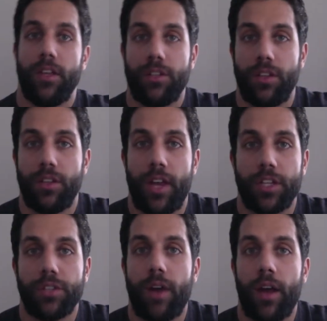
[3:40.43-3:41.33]
into the
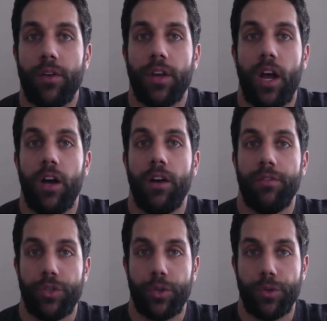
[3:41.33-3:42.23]
next round
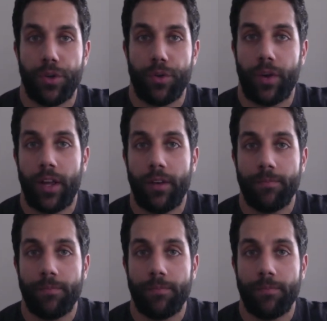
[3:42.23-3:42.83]
of shouldered overhead.